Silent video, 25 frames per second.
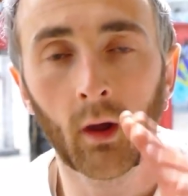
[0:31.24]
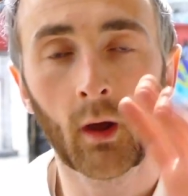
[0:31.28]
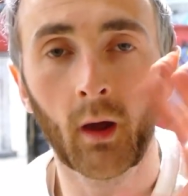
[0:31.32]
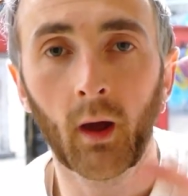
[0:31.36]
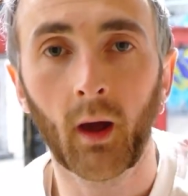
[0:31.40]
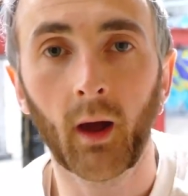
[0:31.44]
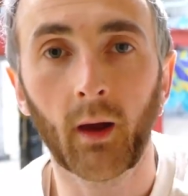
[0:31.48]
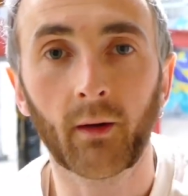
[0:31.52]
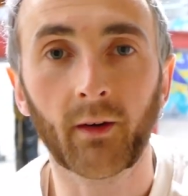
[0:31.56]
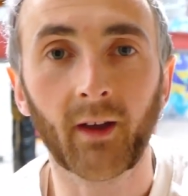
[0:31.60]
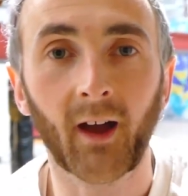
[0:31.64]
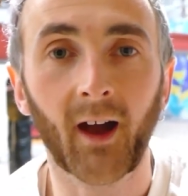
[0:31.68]

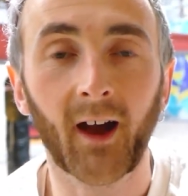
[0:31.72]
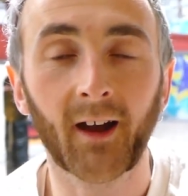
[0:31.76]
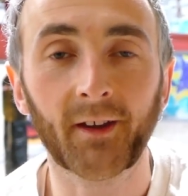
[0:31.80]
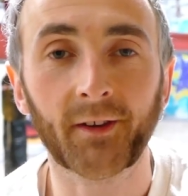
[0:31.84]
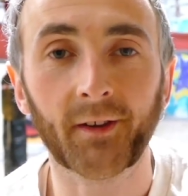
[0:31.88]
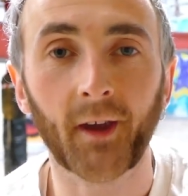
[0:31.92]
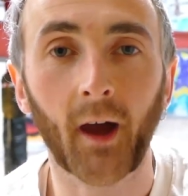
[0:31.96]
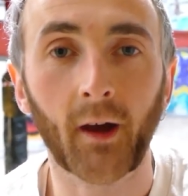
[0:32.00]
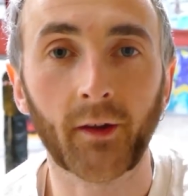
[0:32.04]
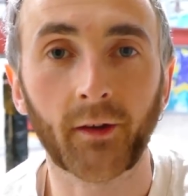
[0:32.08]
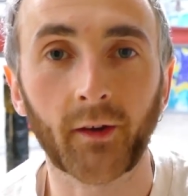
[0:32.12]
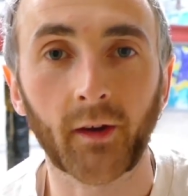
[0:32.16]
Hey guys,
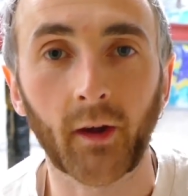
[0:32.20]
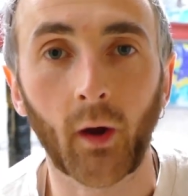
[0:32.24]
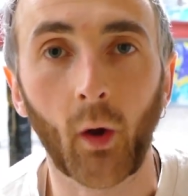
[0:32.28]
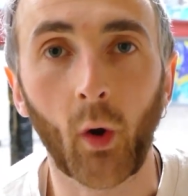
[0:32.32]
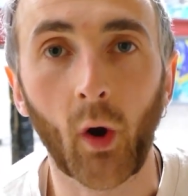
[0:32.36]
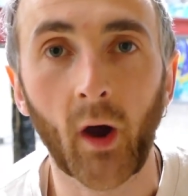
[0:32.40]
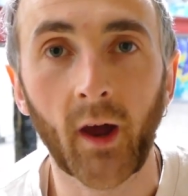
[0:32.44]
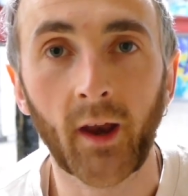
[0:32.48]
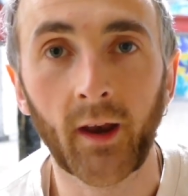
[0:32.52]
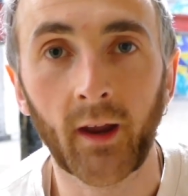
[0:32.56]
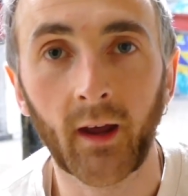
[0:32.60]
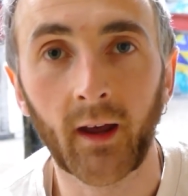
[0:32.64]
how's it
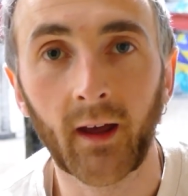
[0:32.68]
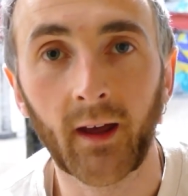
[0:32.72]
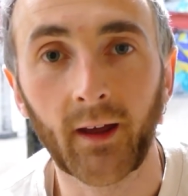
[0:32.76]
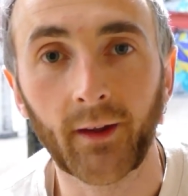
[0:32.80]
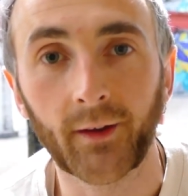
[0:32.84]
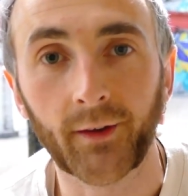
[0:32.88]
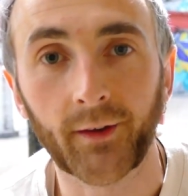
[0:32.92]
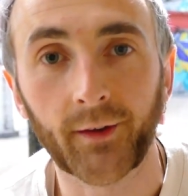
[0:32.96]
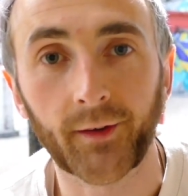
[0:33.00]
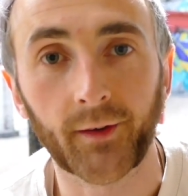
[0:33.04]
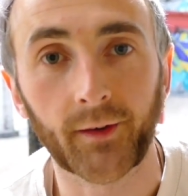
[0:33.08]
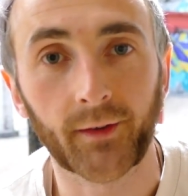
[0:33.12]
going?
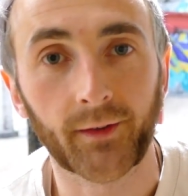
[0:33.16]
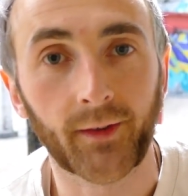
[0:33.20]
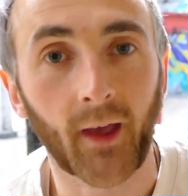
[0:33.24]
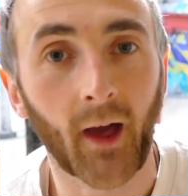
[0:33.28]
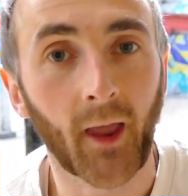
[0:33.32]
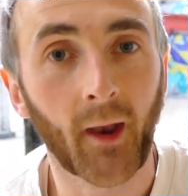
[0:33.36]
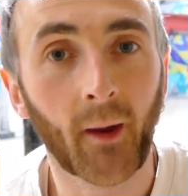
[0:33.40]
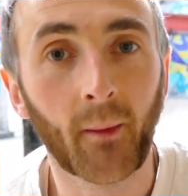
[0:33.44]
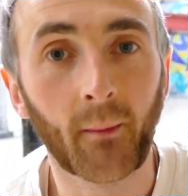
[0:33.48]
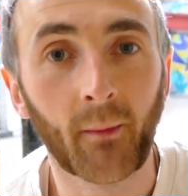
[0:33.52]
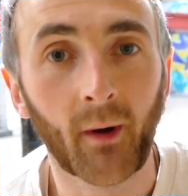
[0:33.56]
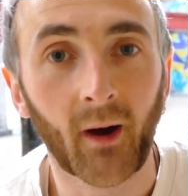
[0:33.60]
It's
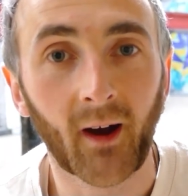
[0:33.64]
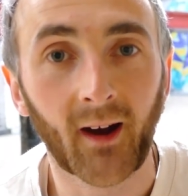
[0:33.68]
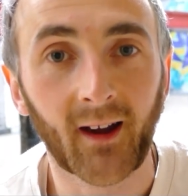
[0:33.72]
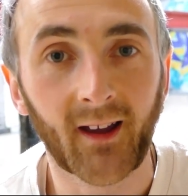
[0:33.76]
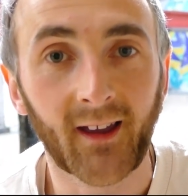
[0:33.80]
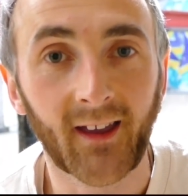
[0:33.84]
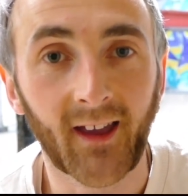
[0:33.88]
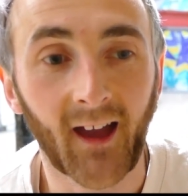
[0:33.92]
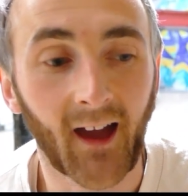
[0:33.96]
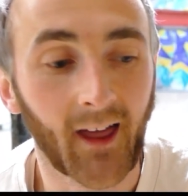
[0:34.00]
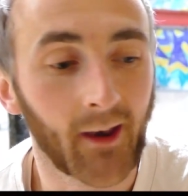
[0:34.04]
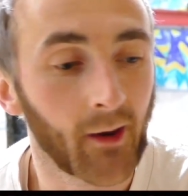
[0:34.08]
Denham
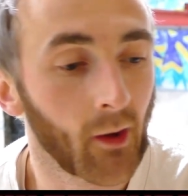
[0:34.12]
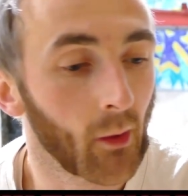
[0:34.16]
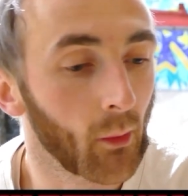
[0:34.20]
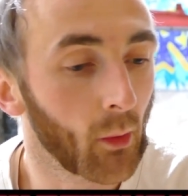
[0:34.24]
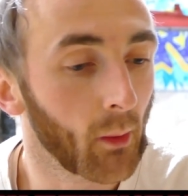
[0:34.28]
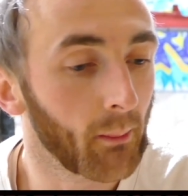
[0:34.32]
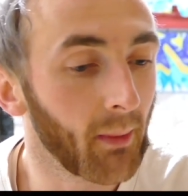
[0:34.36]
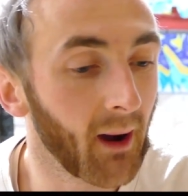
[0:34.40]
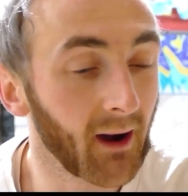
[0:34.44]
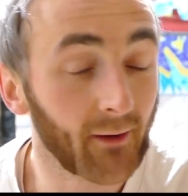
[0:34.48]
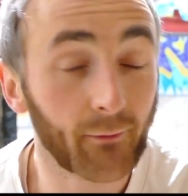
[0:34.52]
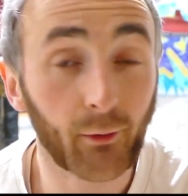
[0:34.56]
again.
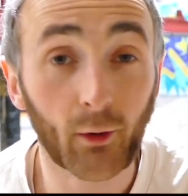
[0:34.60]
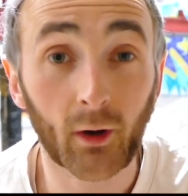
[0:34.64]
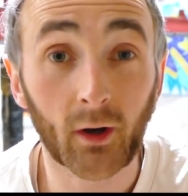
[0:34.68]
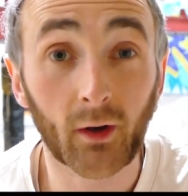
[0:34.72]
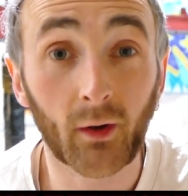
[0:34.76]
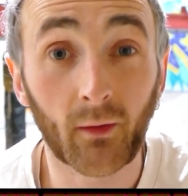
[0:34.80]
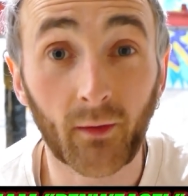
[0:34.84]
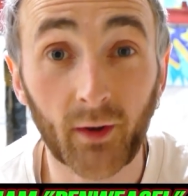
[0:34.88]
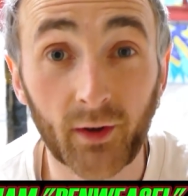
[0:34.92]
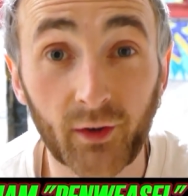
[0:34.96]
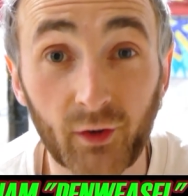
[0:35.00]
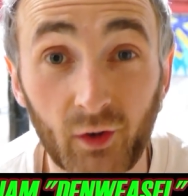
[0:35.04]
We're back for
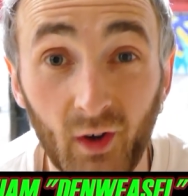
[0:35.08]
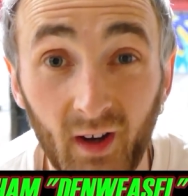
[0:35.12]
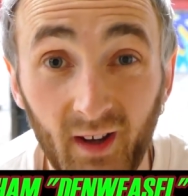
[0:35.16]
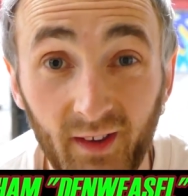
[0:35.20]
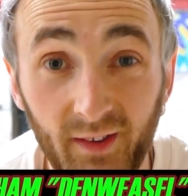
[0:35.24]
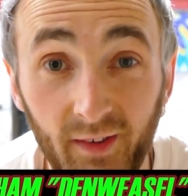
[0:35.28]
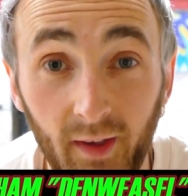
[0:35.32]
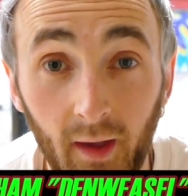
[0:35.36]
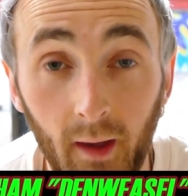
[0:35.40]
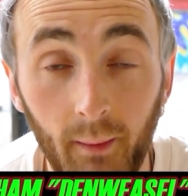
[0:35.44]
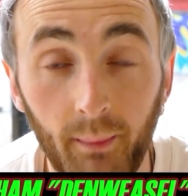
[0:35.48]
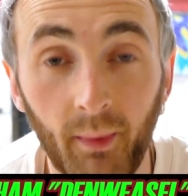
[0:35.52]
another trick
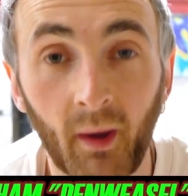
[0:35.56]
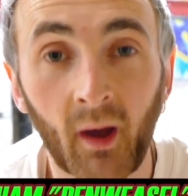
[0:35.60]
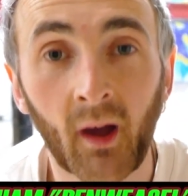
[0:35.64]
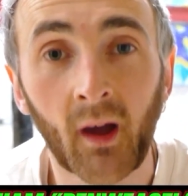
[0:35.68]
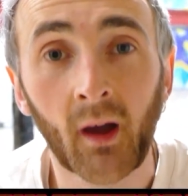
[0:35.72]
tip.